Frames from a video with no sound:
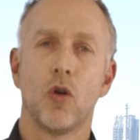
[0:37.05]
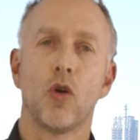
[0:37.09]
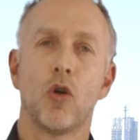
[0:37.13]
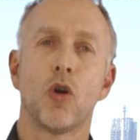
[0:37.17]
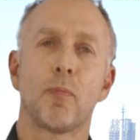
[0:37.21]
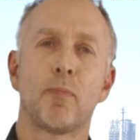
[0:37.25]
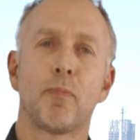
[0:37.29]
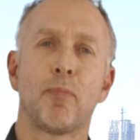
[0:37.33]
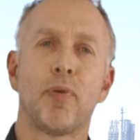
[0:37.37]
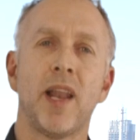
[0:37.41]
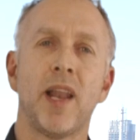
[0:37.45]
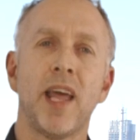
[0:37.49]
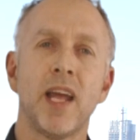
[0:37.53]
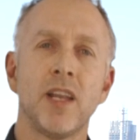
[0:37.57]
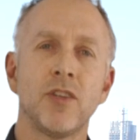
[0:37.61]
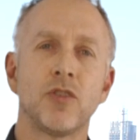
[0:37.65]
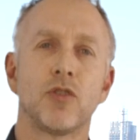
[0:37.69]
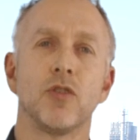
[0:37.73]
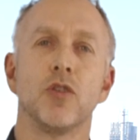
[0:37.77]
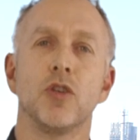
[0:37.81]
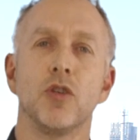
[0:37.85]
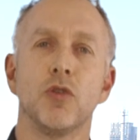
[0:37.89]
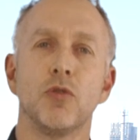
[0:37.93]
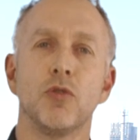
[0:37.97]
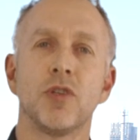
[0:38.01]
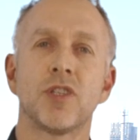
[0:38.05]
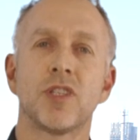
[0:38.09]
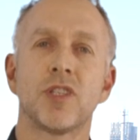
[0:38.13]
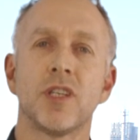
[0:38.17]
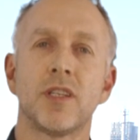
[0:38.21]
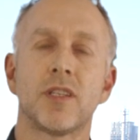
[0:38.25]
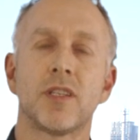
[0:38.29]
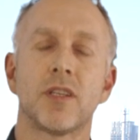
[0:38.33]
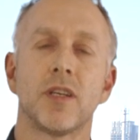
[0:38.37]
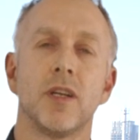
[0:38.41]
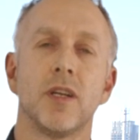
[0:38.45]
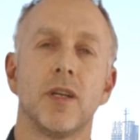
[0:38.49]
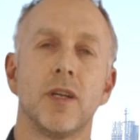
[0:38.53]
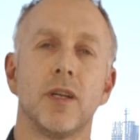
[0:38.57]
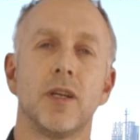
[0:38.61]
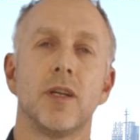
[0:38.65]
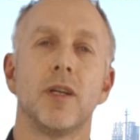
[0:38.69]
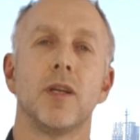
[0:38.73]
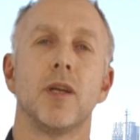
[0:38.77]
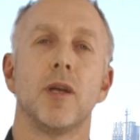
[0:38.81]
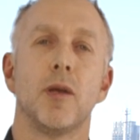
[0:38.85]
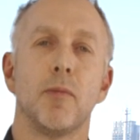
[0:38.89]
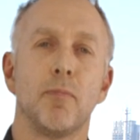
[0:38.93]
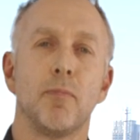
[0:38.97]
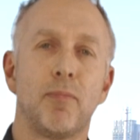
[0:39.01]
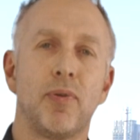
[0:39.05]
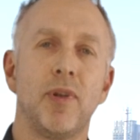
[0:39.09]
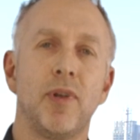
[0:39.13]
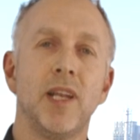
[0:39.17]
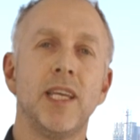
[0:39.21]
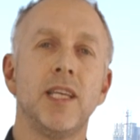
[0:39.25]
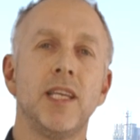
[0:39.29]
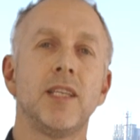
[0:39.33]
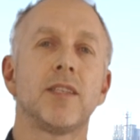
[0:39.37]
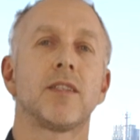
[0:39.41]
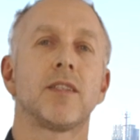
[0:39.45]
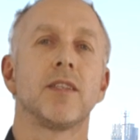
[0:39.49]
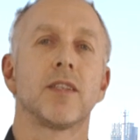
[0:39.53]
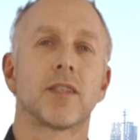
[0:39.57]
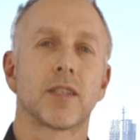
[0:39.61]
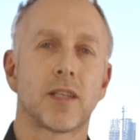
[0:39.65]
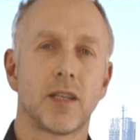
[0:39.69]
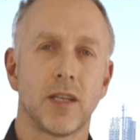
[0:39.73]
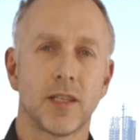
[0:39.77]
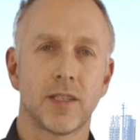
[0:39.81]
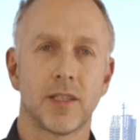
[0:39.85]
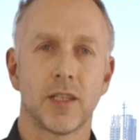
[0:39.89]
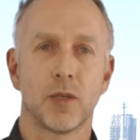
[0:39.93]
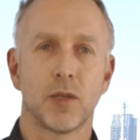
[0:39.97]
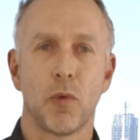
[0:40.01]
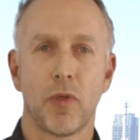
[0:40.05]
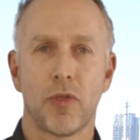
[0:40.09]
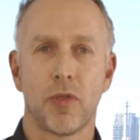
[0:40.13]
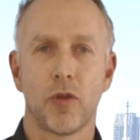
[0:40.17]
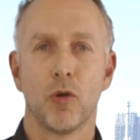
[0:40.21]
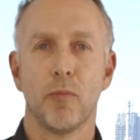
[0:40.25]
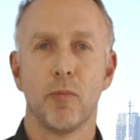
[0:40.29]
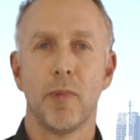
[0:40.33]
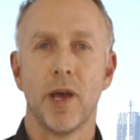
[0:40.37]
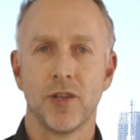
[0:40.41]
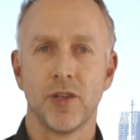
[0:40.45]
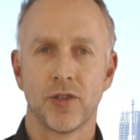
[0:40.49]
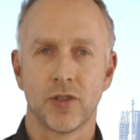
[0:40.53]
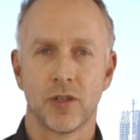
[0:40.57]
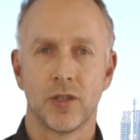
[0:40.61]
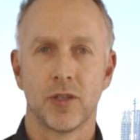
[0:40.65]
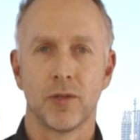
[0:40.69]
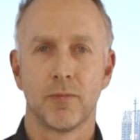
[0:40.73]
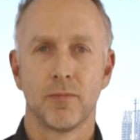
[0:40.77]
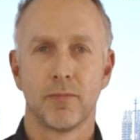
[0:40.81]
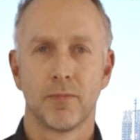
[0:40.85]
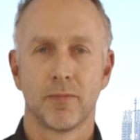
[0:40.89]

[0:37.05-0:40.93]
or plan to use it, please discuss it with your mentor.